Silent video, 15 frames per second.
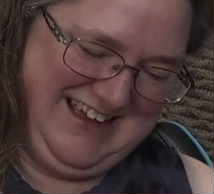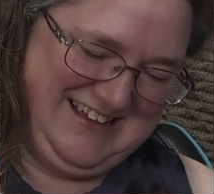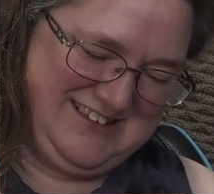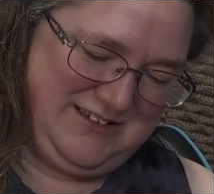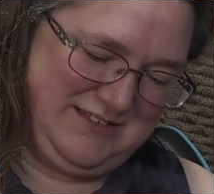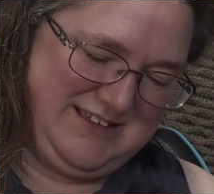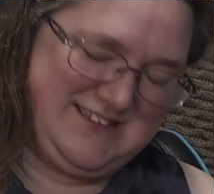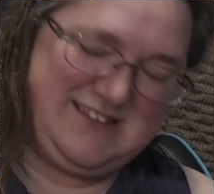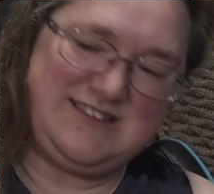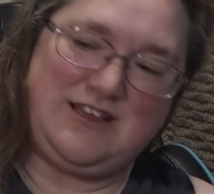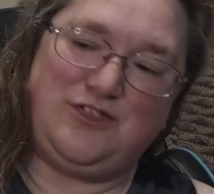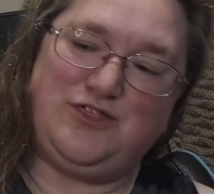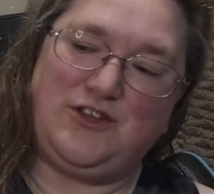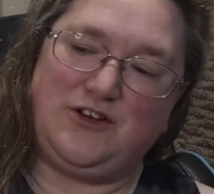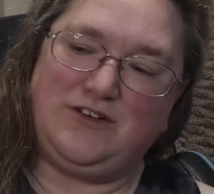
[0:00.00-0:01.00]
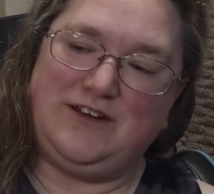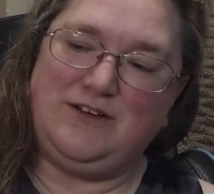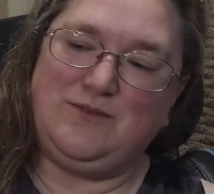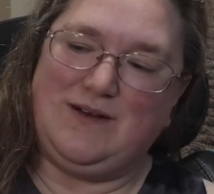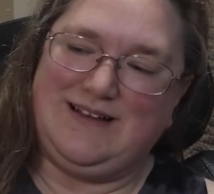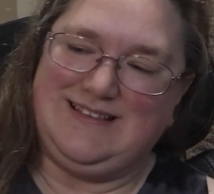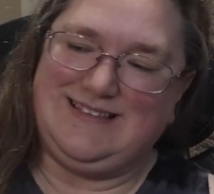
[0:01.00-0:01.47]
So this is a
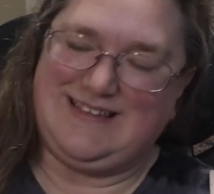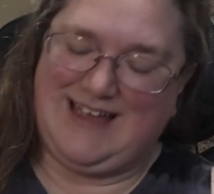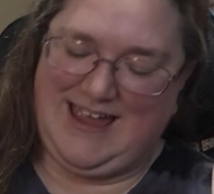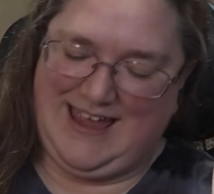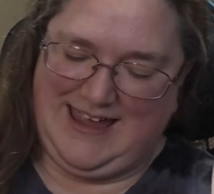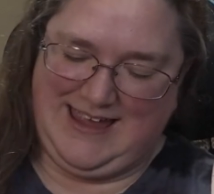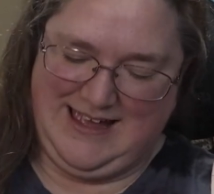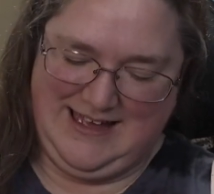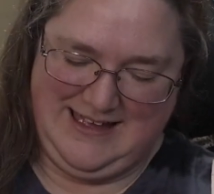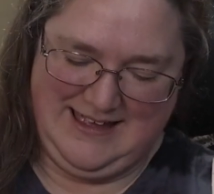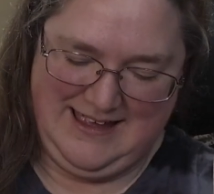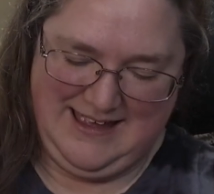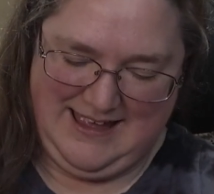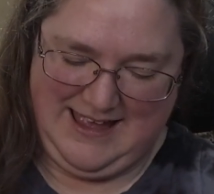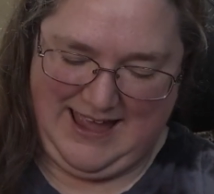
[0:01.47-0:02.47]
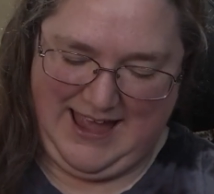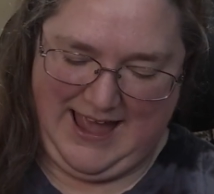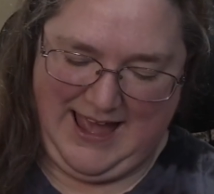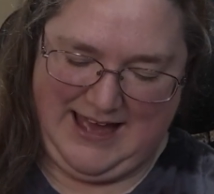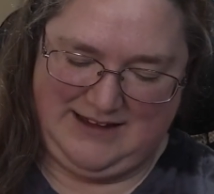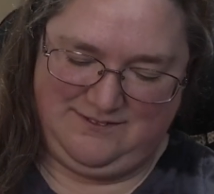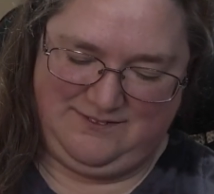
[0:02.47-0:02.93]
31-day
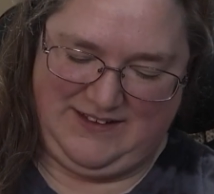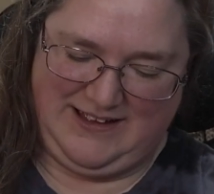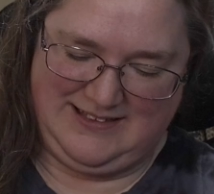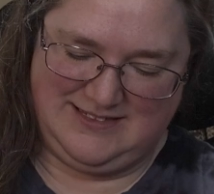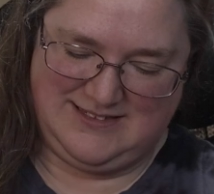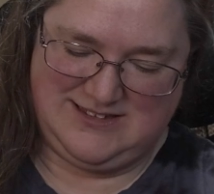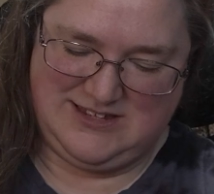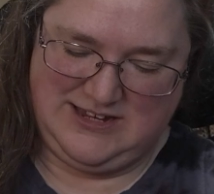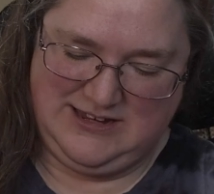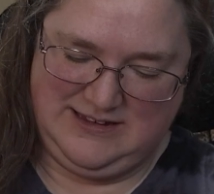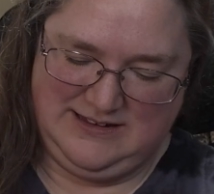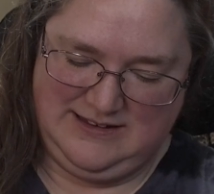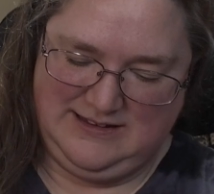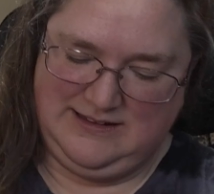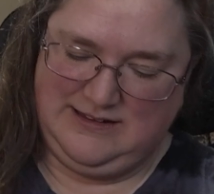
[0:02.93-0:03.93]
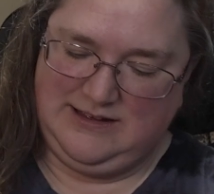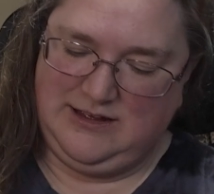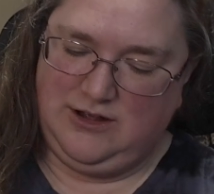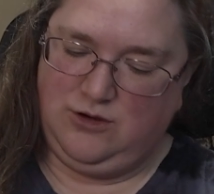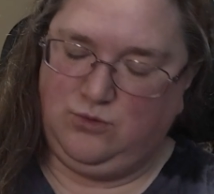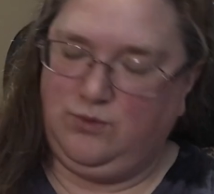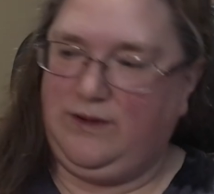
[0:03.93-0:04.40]
advent
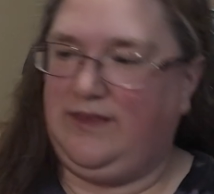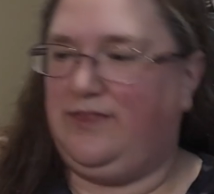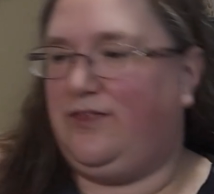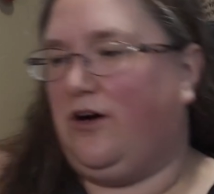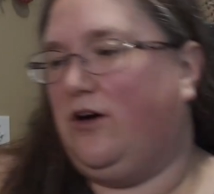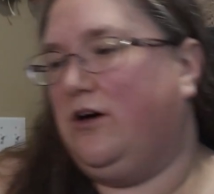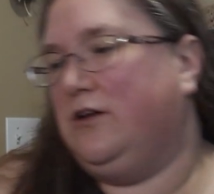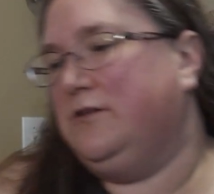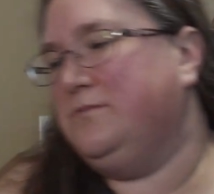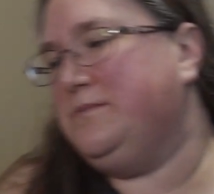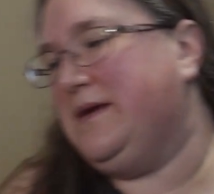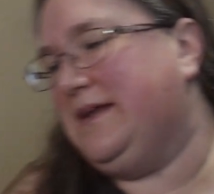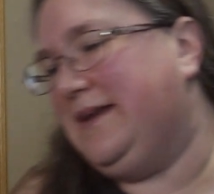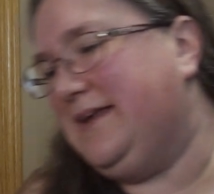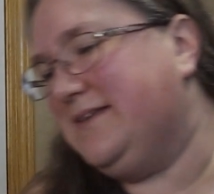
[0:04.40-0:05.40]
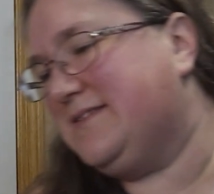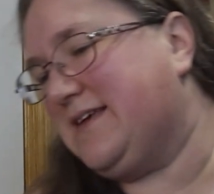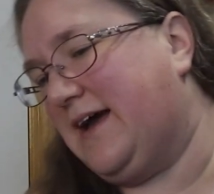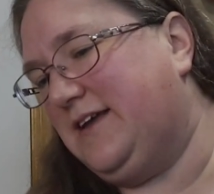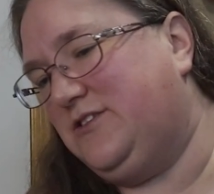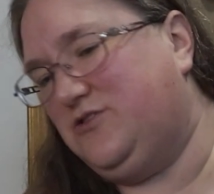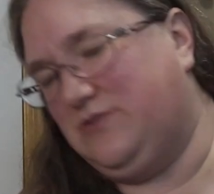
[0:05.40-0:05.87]
with all minis.
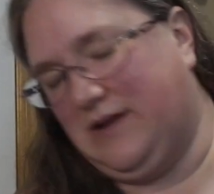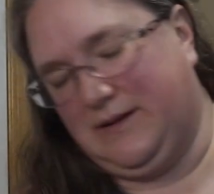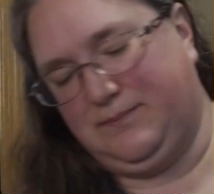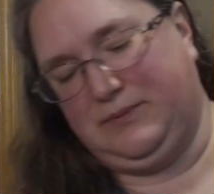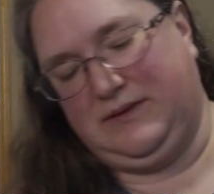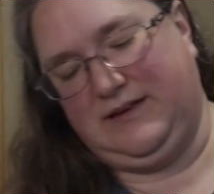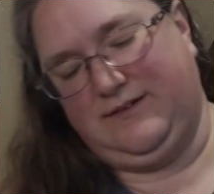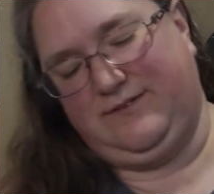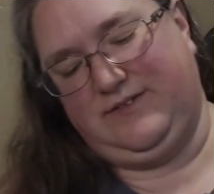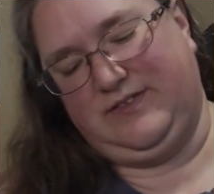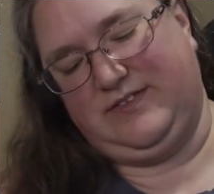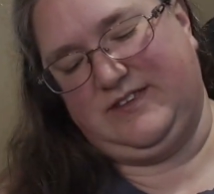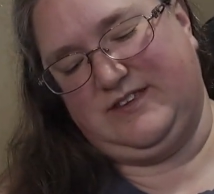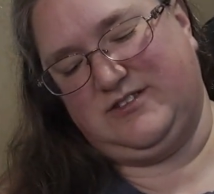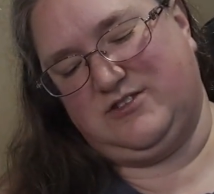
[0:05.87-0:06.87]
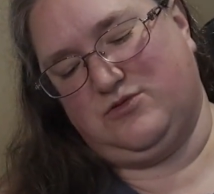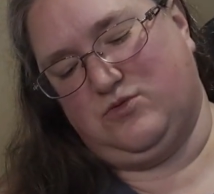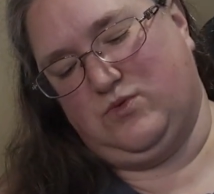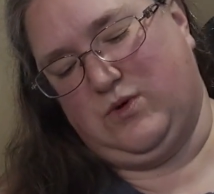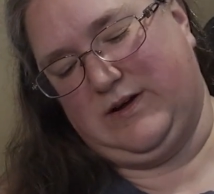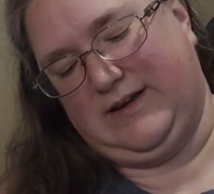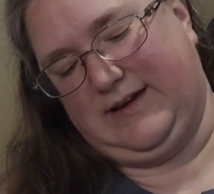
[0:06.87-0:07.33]
I do not believe this
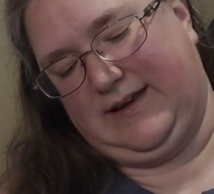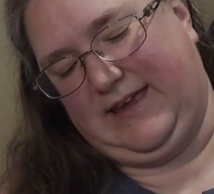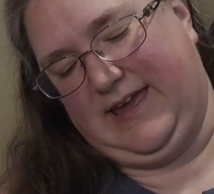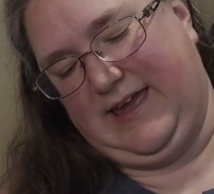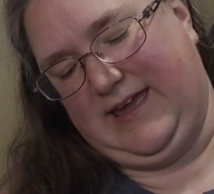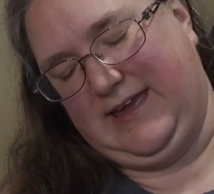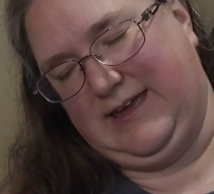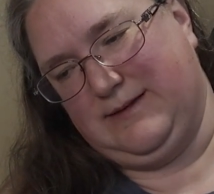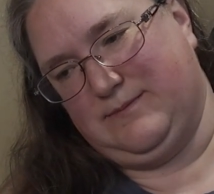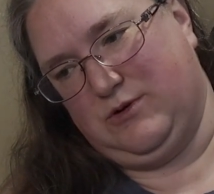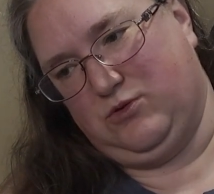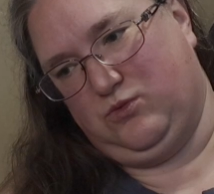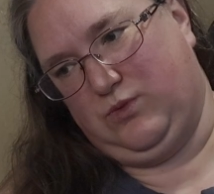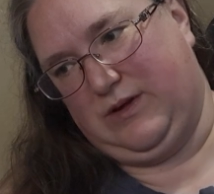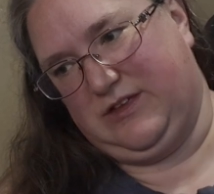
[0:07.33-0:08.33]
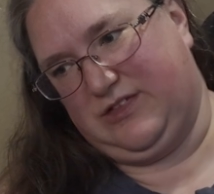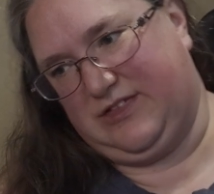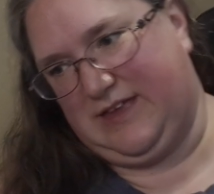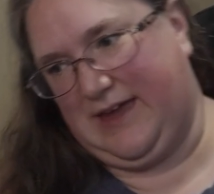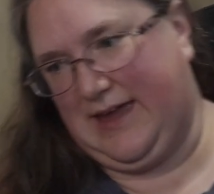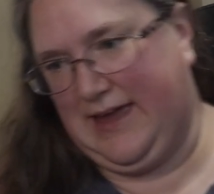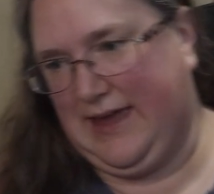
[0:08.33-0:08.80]
one came
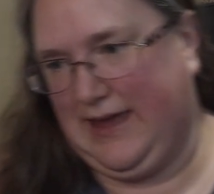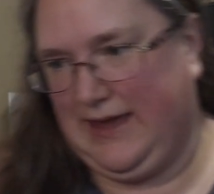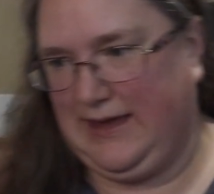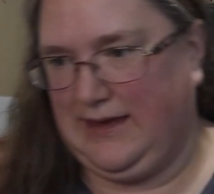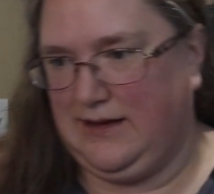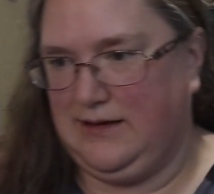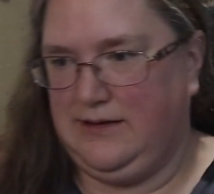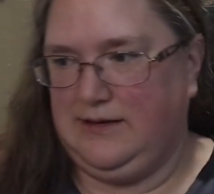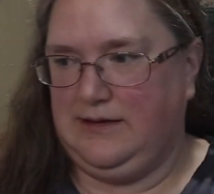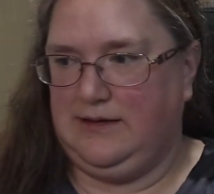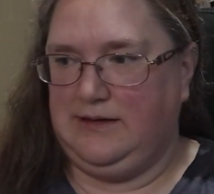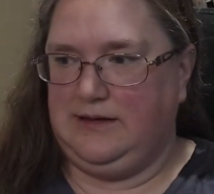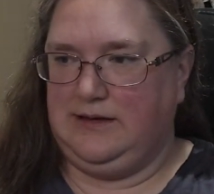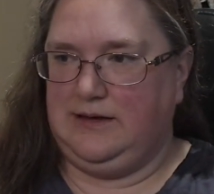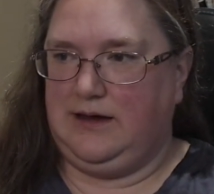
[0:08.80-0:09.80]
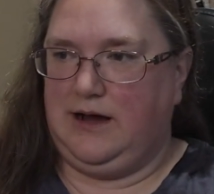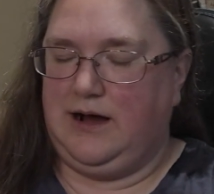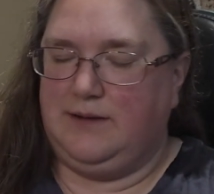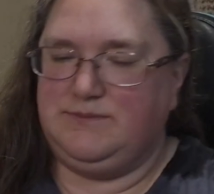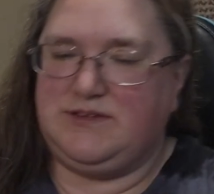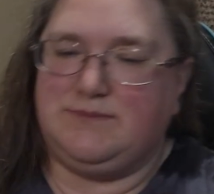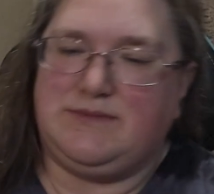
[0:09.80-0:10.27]
with a,
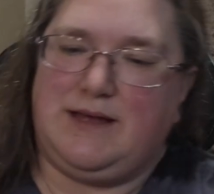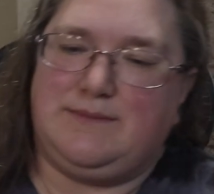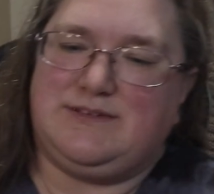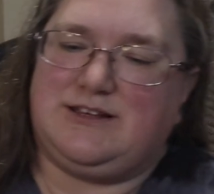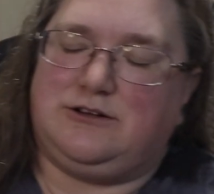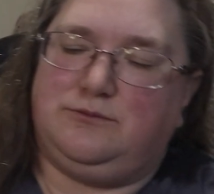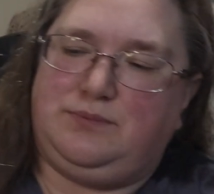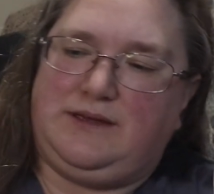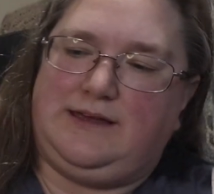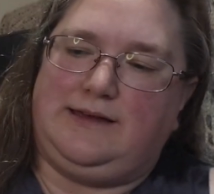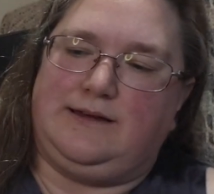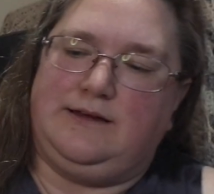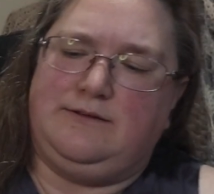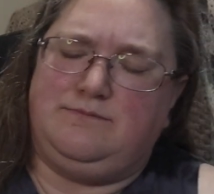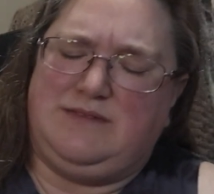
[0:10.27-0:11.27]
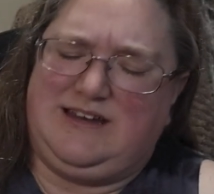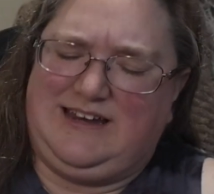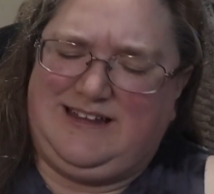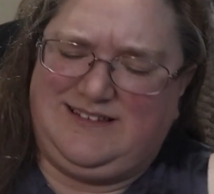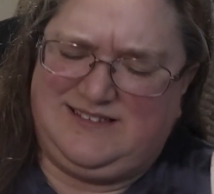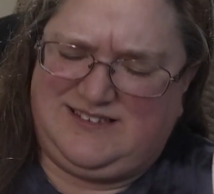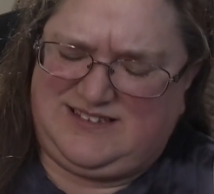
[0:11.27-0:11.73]
sometimes it'll be
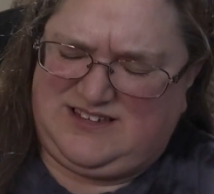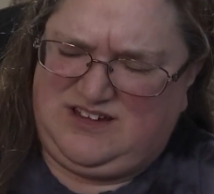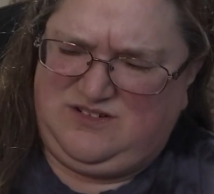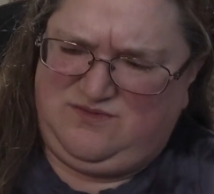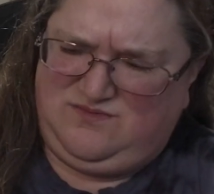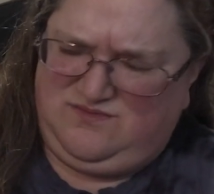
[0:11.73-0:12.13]
minis.